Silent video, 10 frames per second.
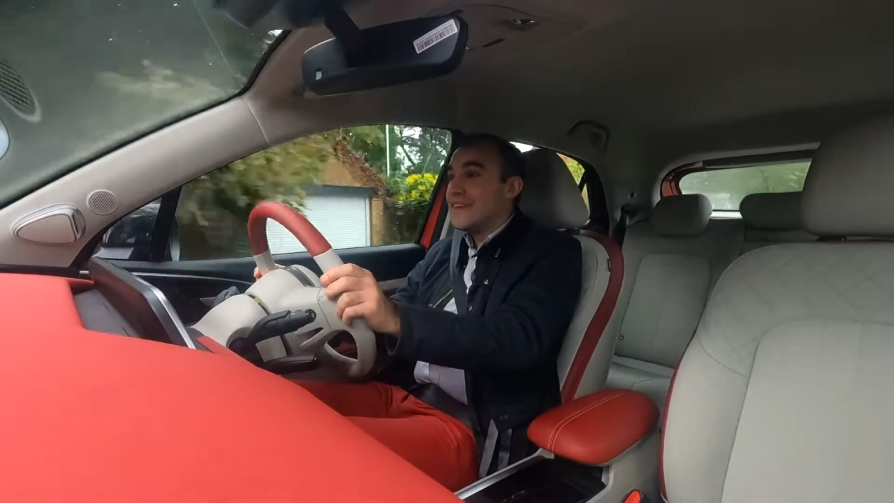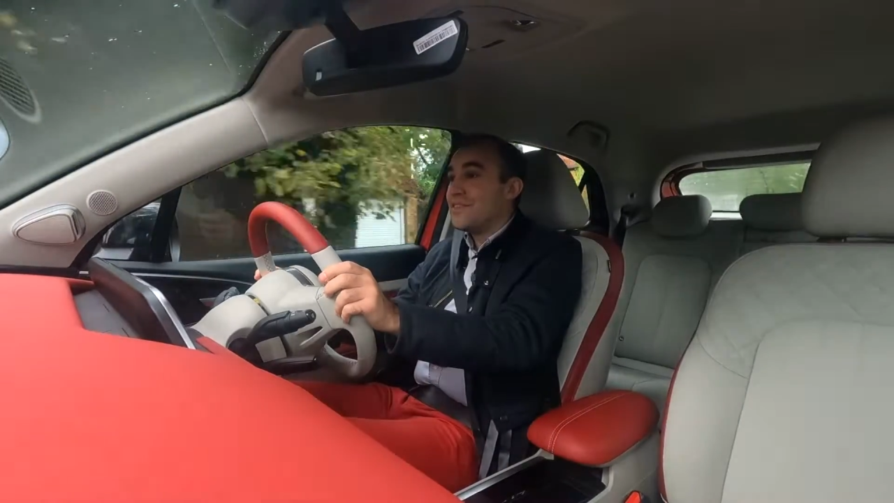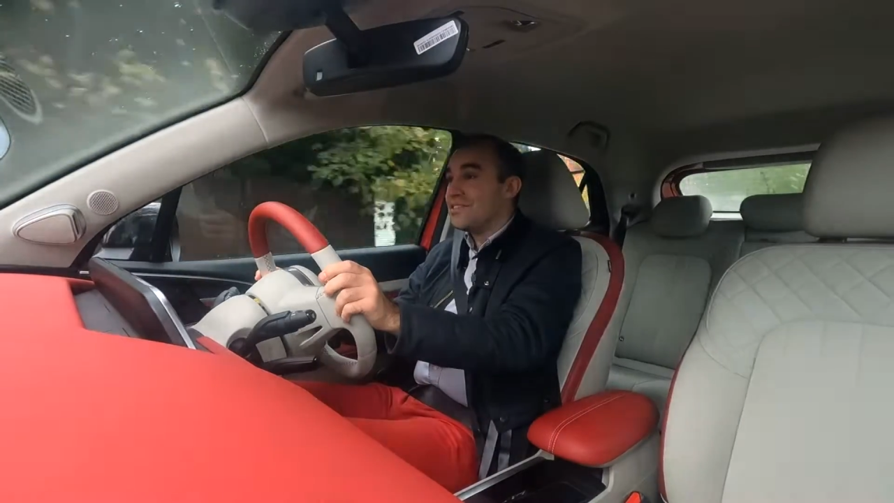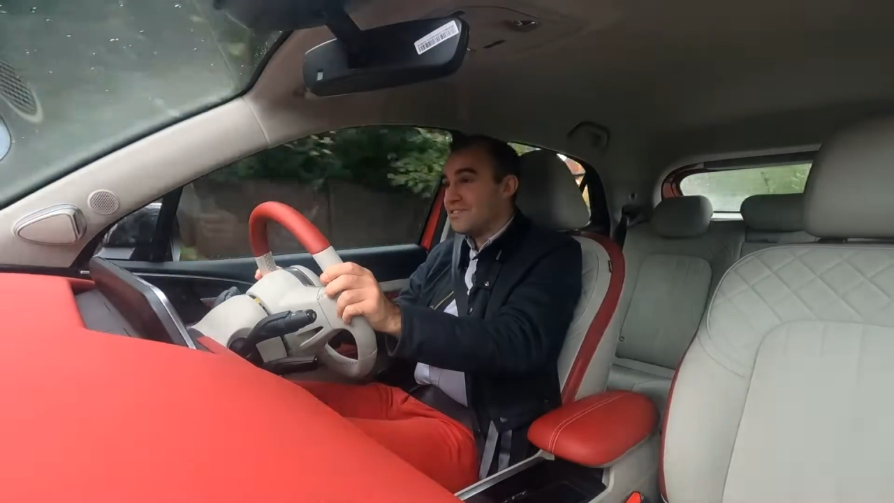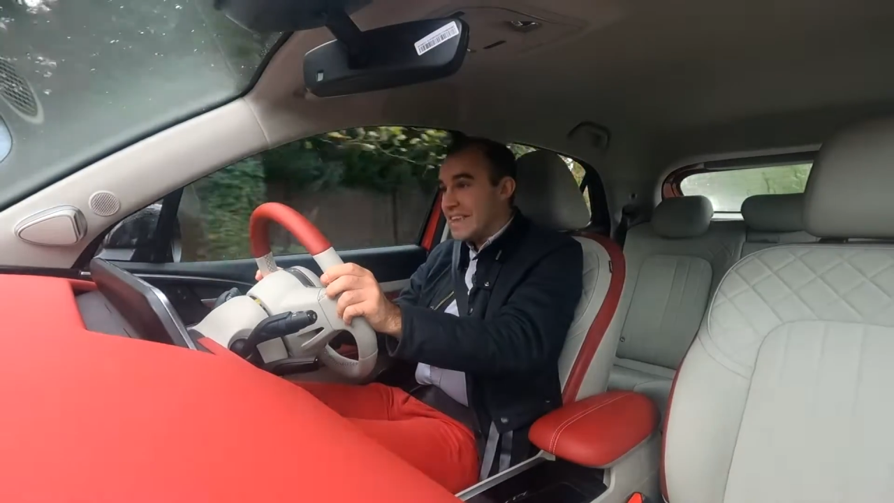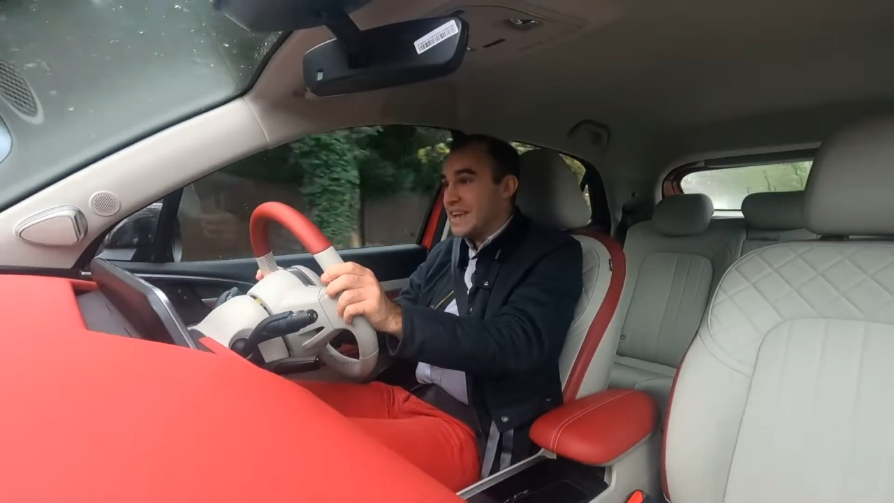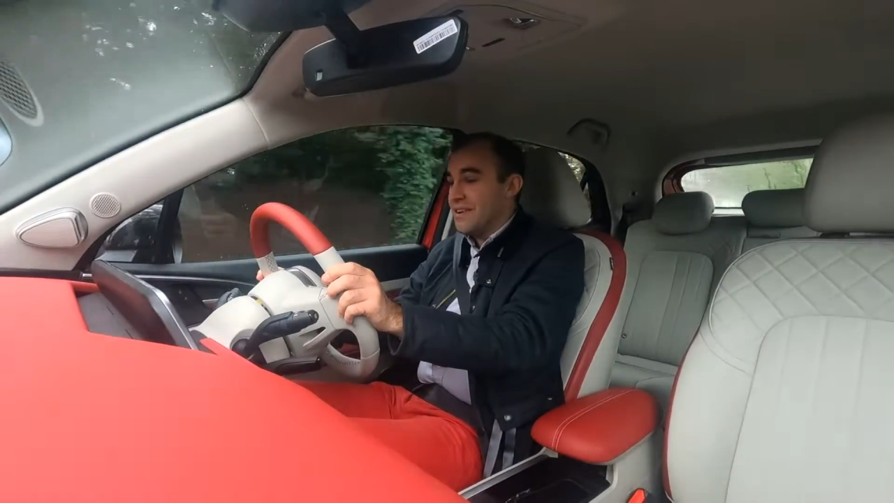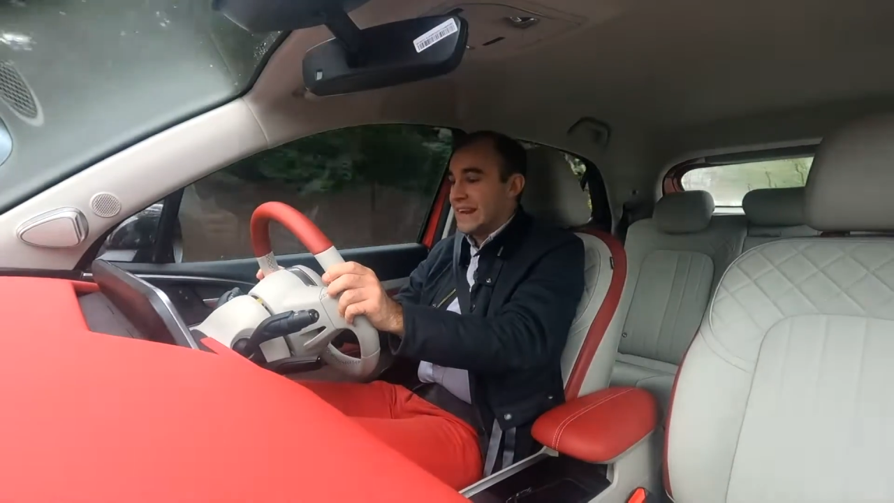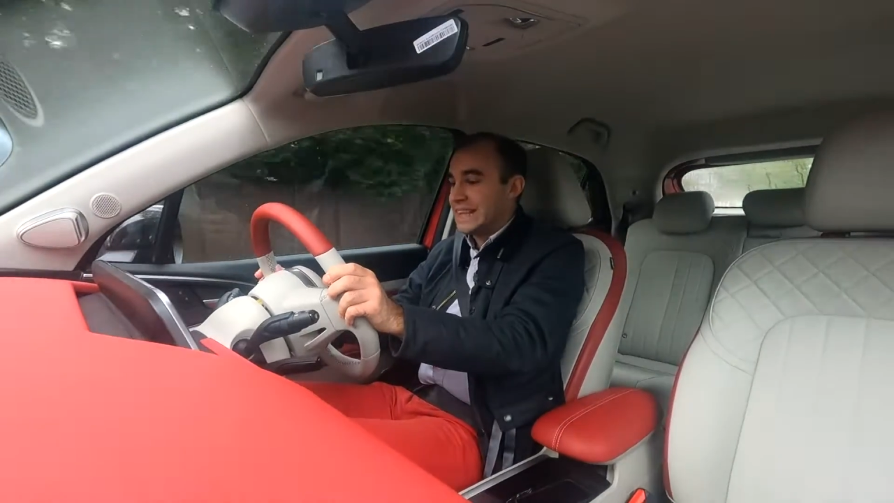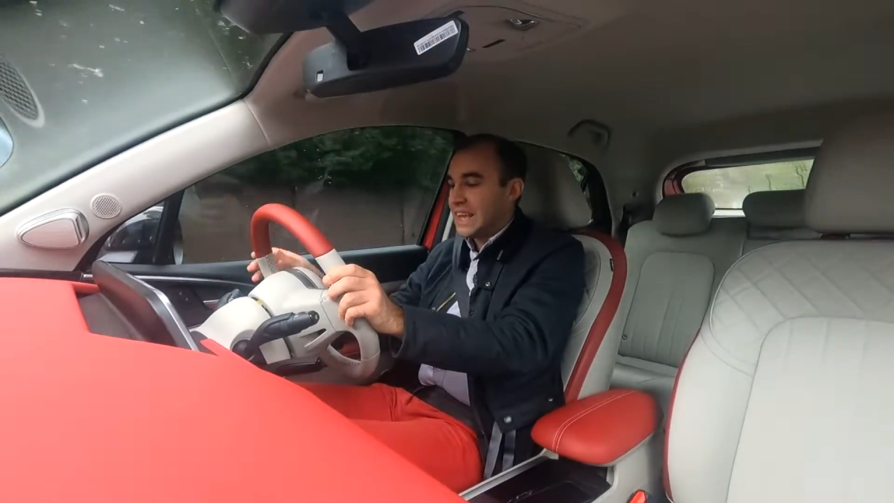the
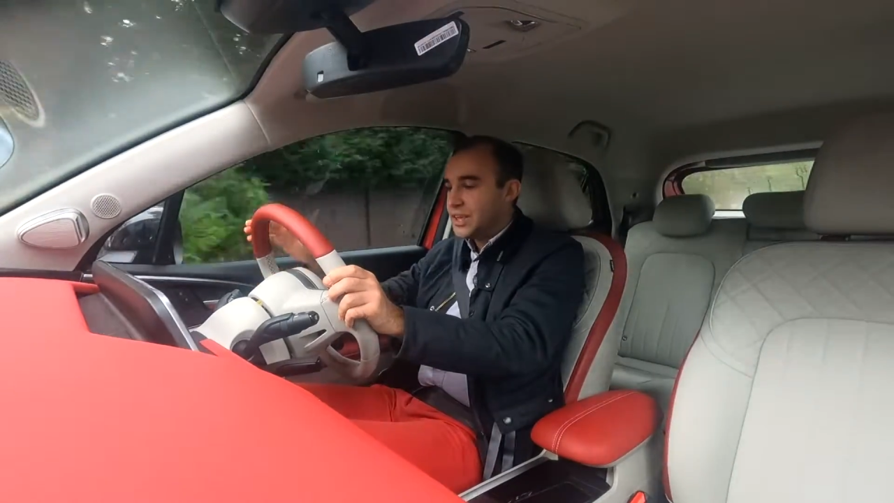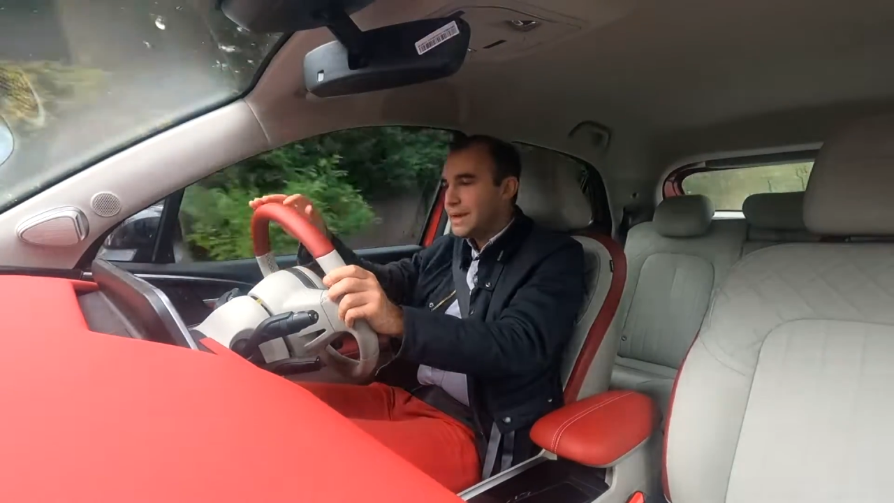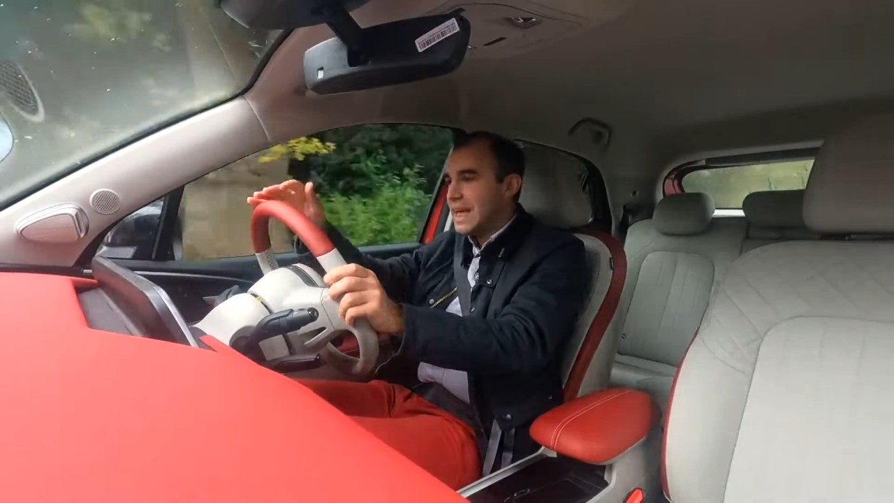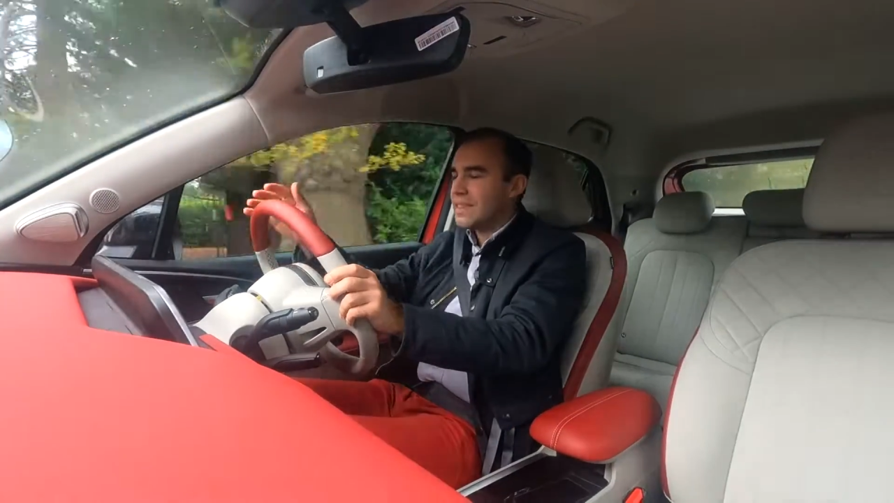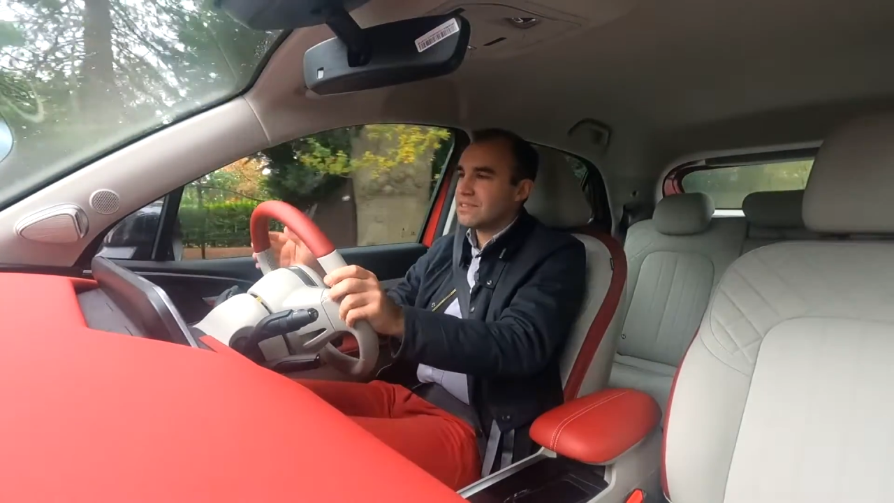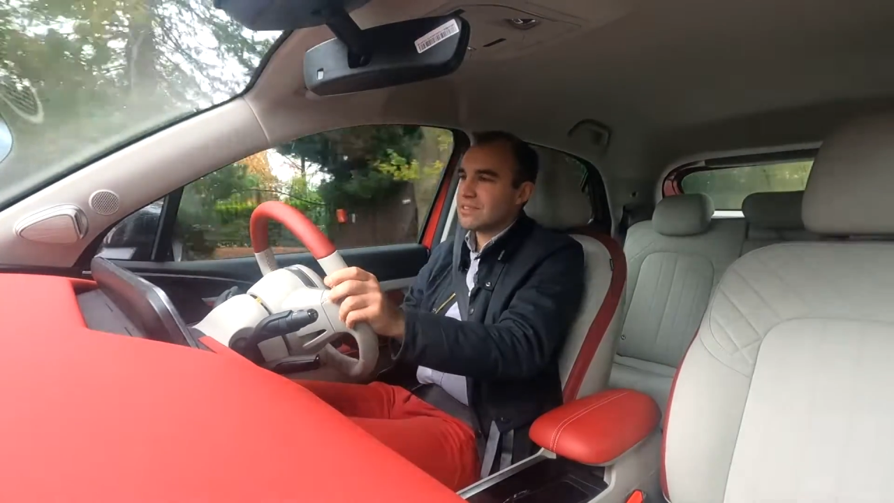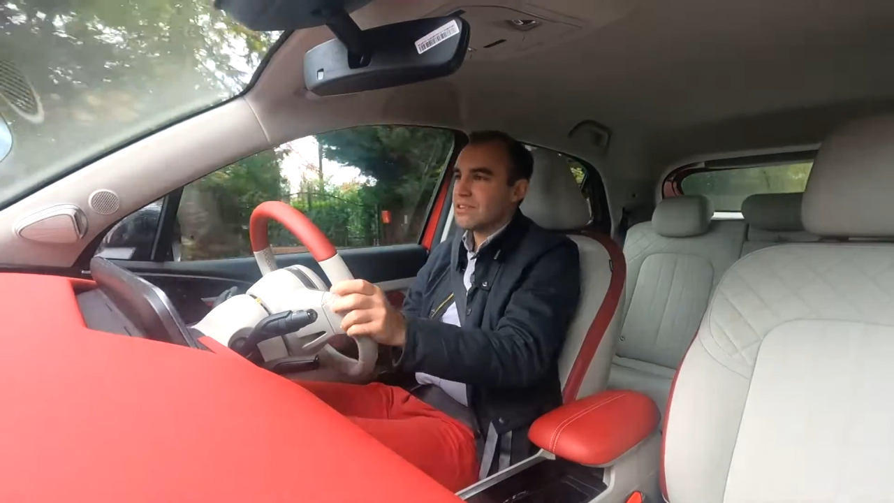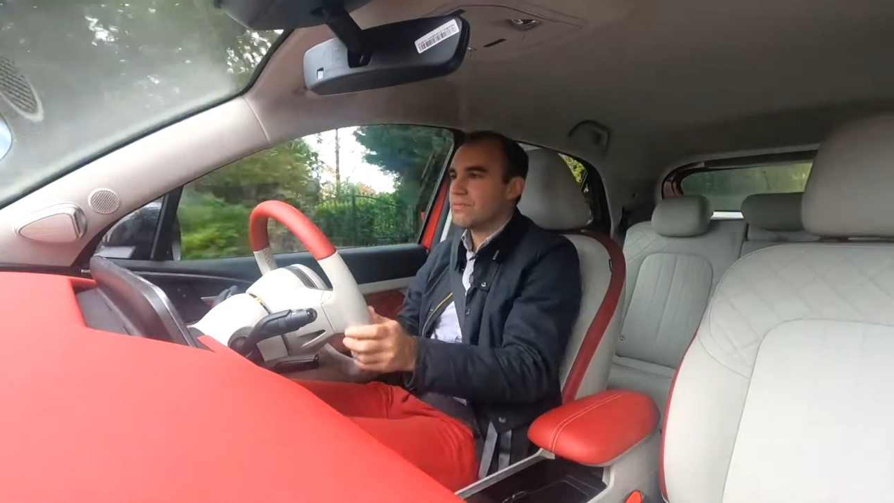steering. Now you get this